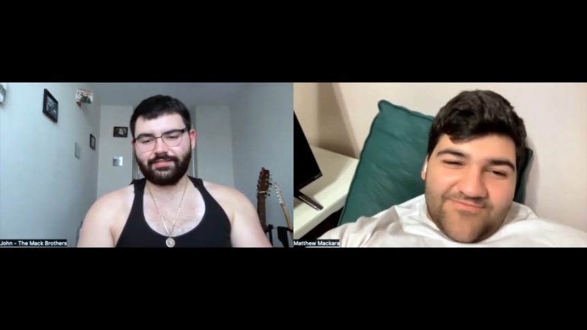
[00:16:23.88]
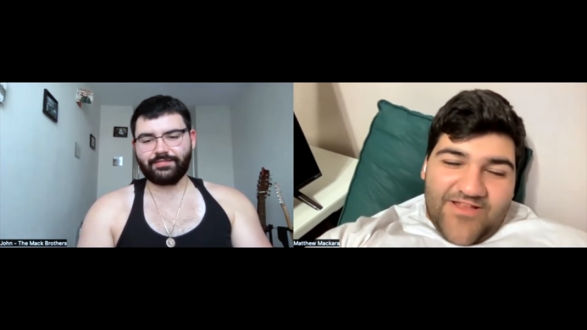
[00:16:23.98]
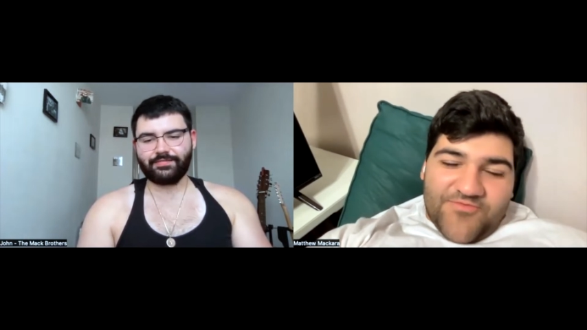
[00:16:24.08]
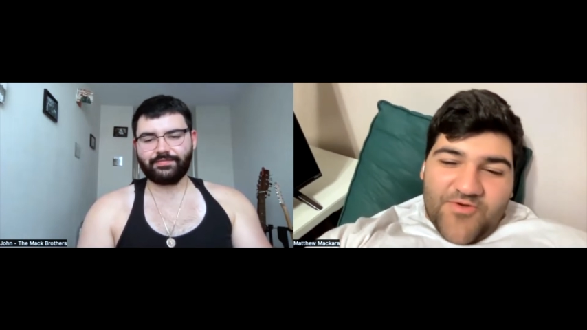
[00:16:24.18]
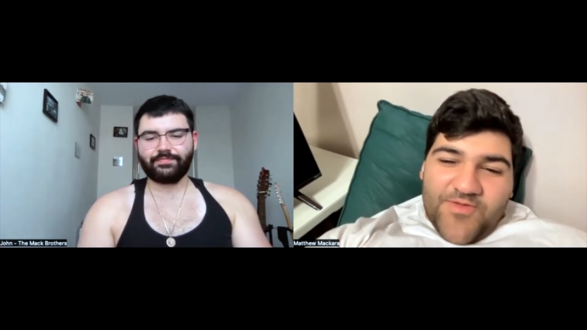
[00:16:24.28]

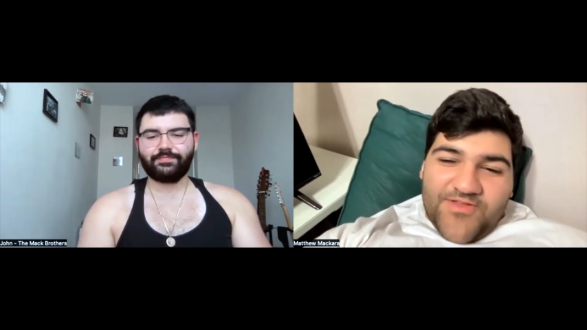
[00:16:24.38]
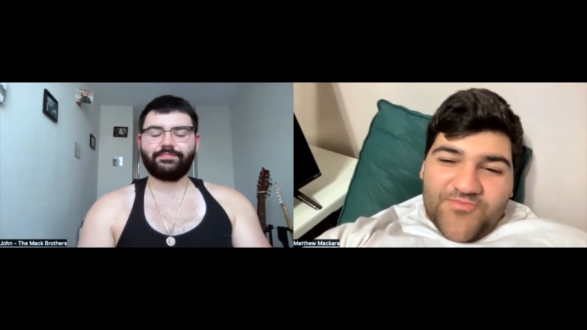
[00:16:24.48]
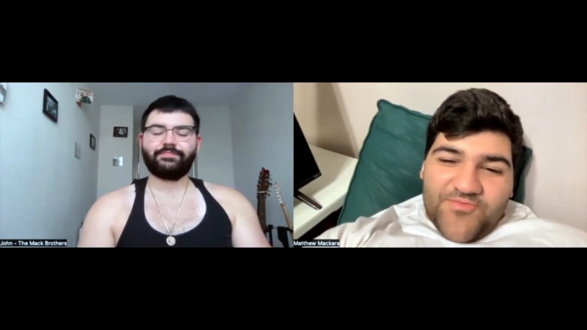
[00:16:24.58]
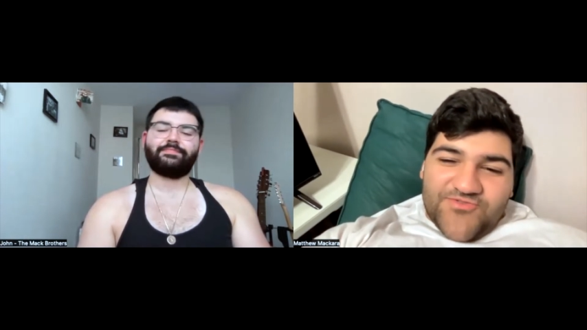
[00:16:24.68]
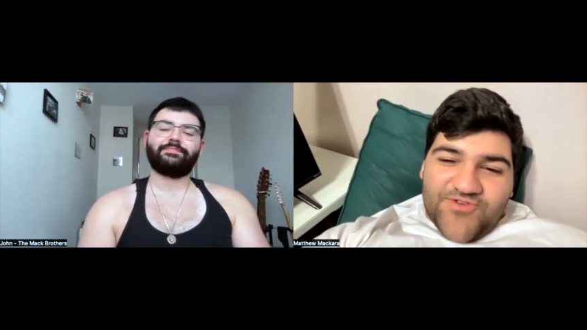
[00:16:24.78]
Speaker 1: That's where we
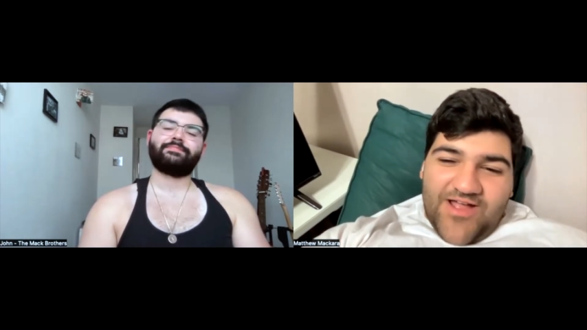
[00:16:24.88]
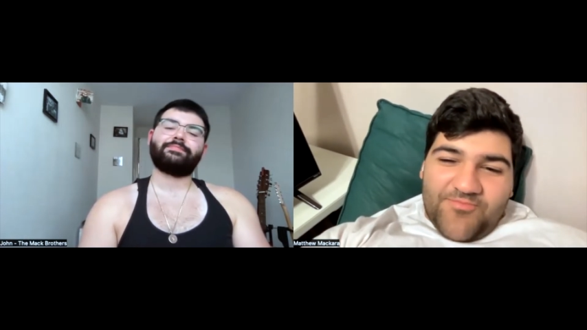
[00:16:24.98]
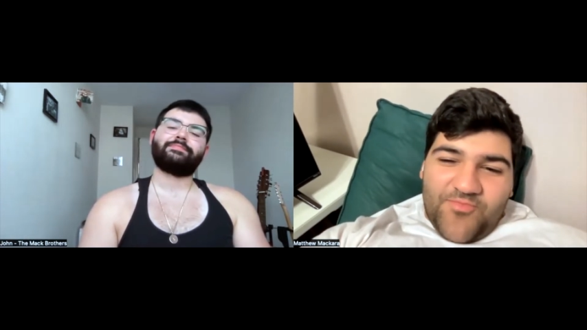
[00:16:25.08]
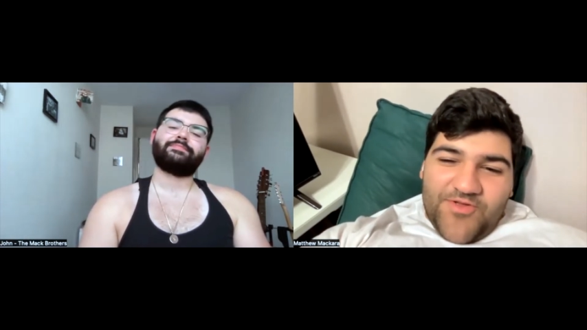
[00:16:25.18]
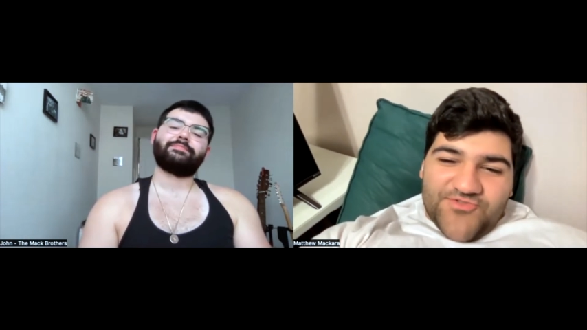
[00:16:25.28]
we drop
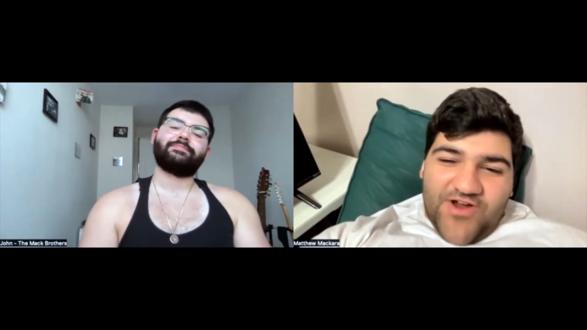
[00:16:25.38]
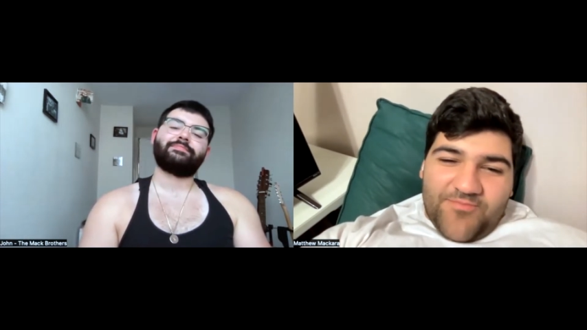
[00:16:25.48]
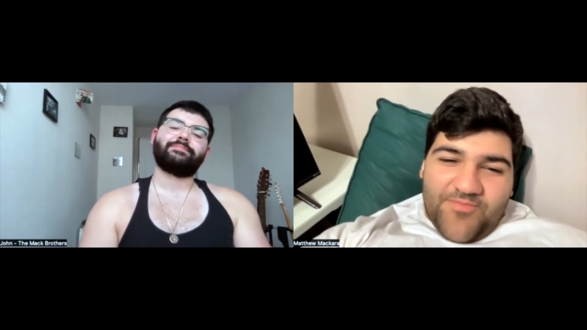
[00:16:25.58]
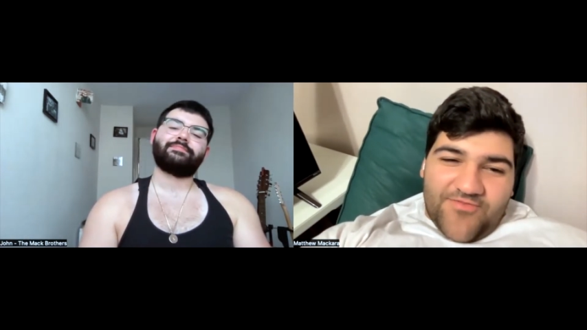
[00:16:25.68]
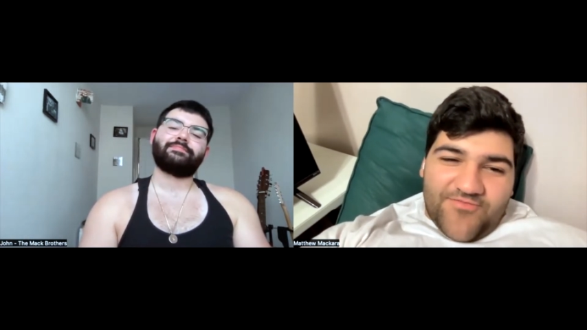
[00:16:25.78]
we
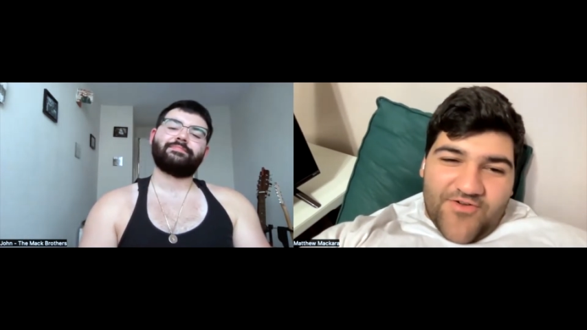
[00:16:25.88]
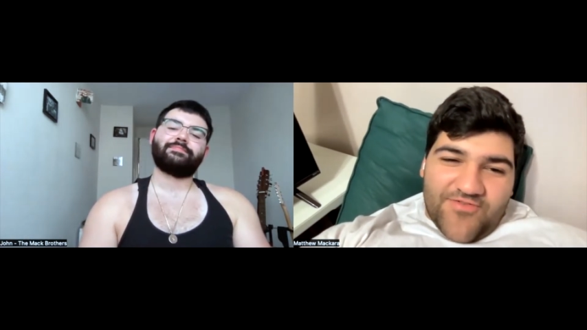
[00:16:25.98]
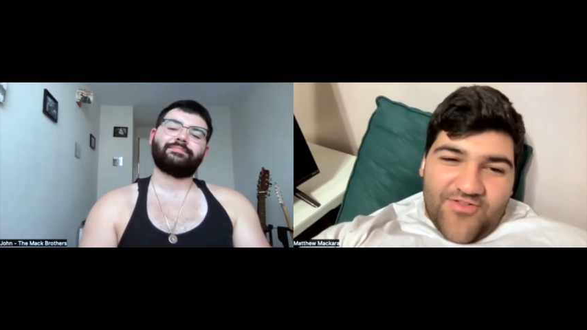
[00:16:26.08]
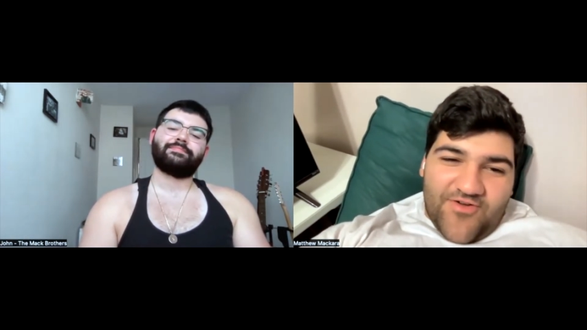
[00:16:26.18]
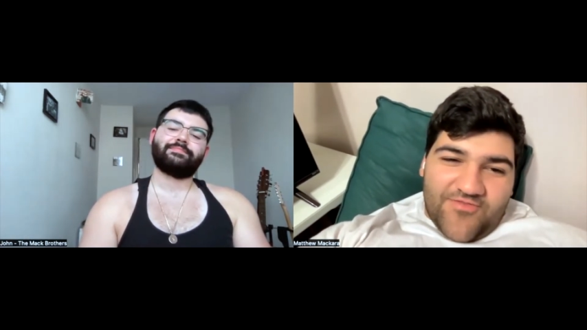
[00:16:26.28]
drop our
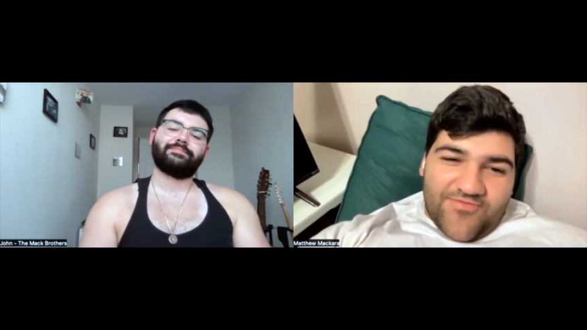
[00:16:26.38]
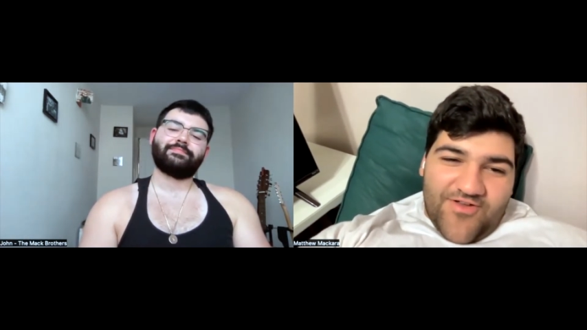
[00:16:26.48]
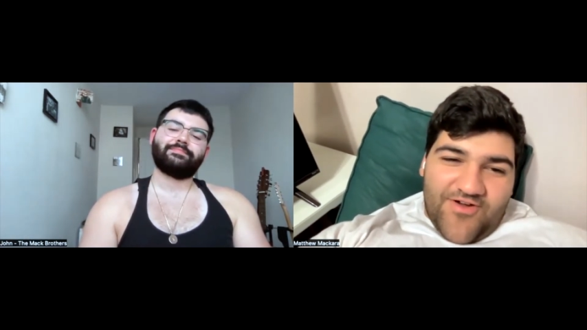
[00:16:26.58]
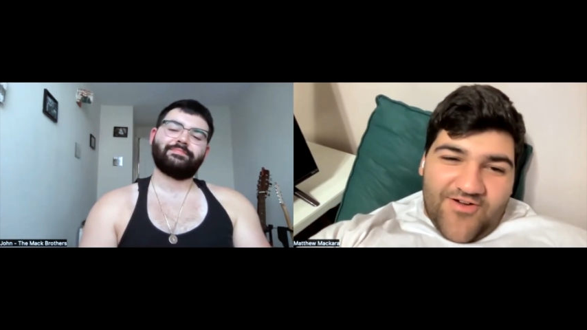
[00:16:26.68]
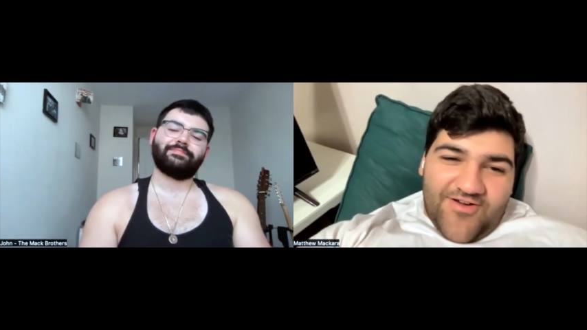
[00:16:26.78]
first our
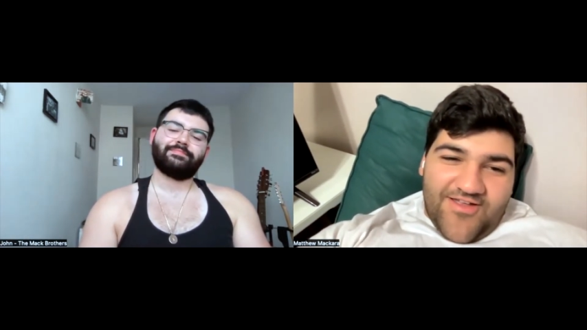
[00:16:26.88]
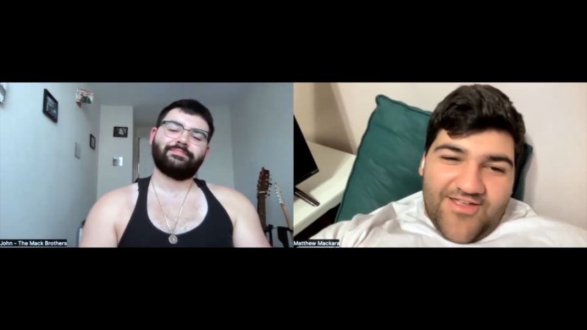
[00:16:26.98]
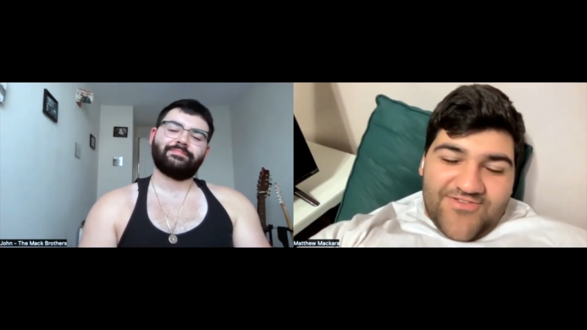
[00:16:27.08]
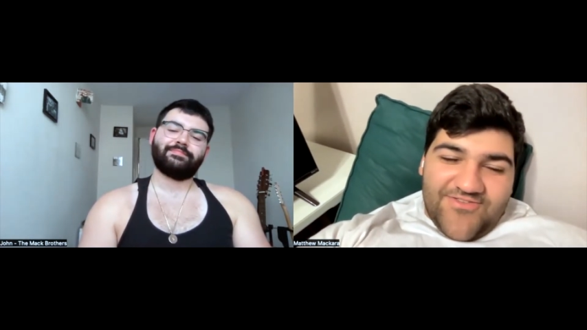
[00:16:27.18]
our uh,